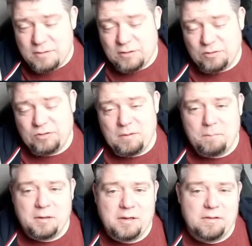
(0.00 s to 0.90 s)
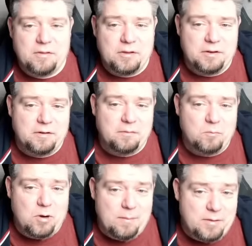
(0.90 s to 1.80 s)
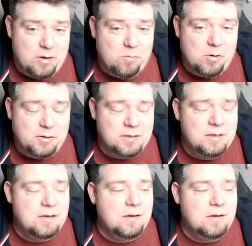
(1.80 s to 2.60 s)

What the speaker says: It's a lot simpler than Warhammer the Old World.